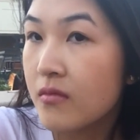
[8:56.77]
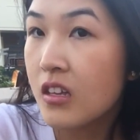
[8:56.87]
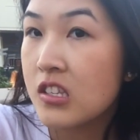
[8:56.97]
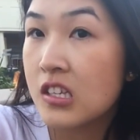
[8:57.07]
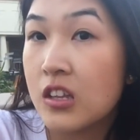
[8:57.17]

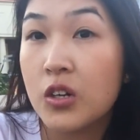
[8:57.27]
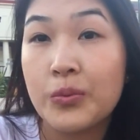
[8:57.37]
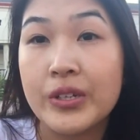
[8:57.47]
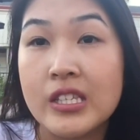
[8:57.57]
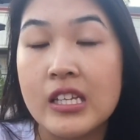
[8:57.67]
It's a little
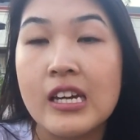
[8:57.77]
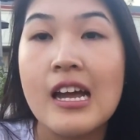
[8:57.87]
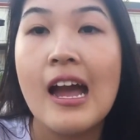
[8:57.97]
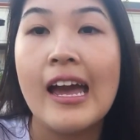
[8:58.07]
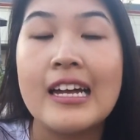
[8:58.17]
breezy.
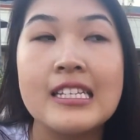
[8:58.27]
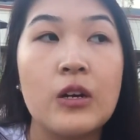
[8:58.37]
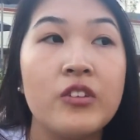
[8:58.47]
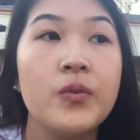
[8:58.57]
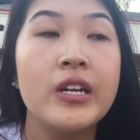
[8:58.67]
And
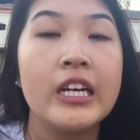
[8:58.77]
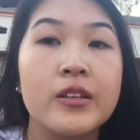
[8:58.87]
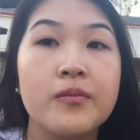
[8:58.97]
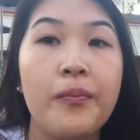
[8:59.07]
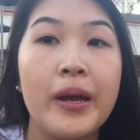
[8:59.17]
I really want to get